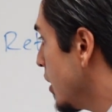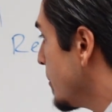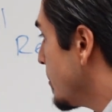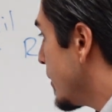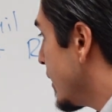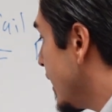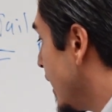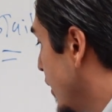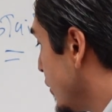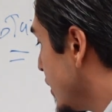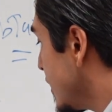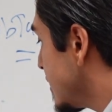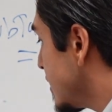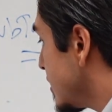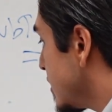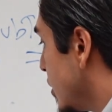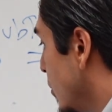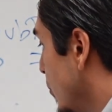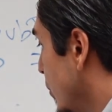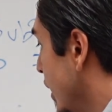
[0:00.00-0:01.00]
But now this is
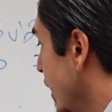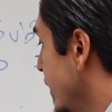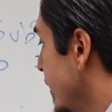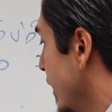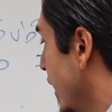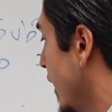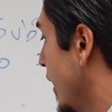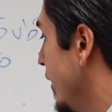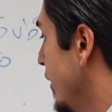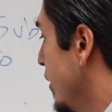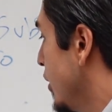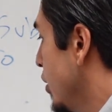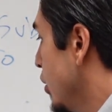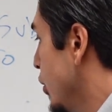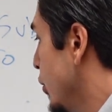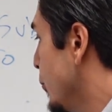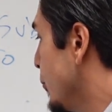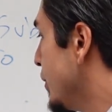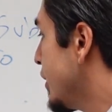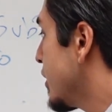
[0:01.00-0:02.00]
the way that
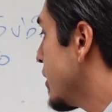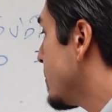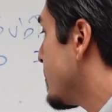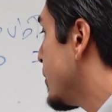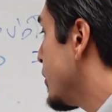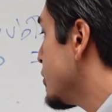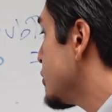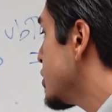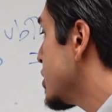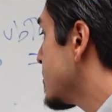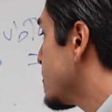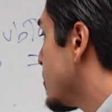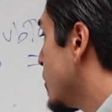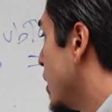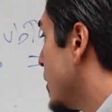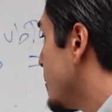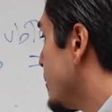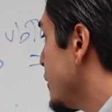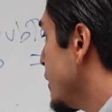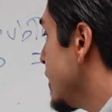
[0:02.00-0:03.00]
we could purchase
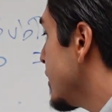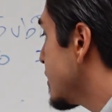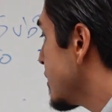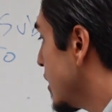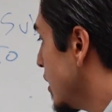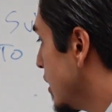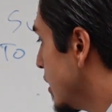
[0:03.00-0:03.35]
properties